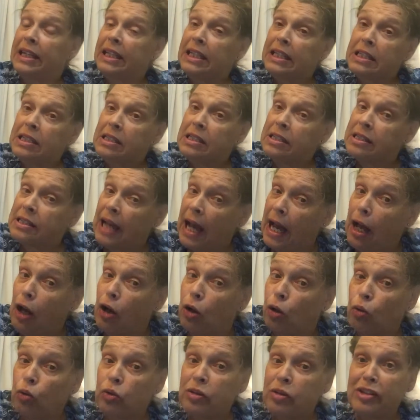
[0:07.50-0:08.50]
It
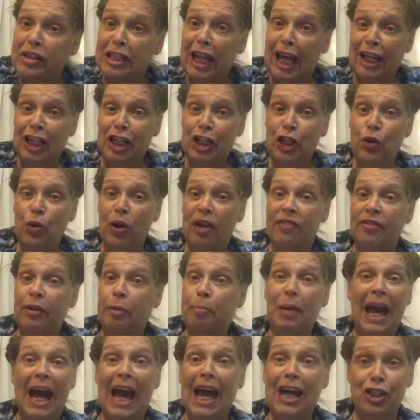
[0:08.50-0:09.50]
sounds like you have a
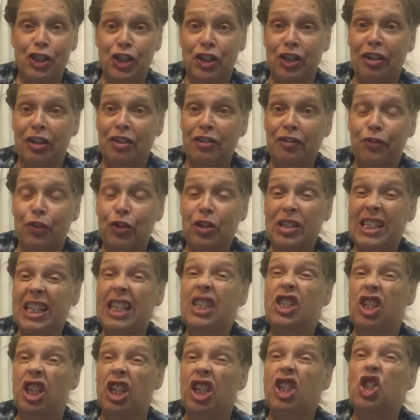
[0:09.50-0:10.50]
passion for
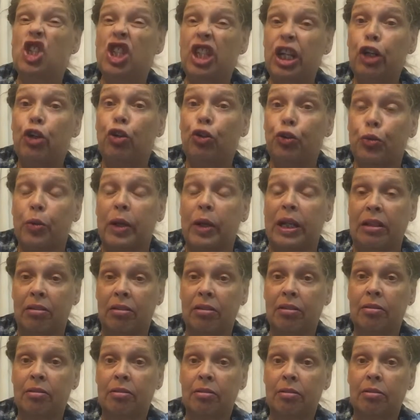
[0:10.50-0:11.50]
teaching children,
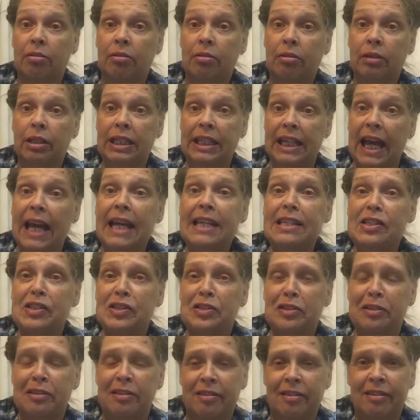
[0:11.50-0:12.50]

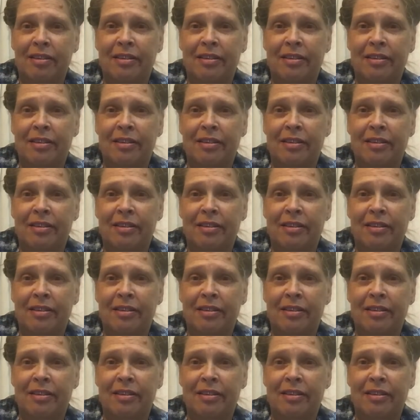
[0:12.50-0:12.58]
yes?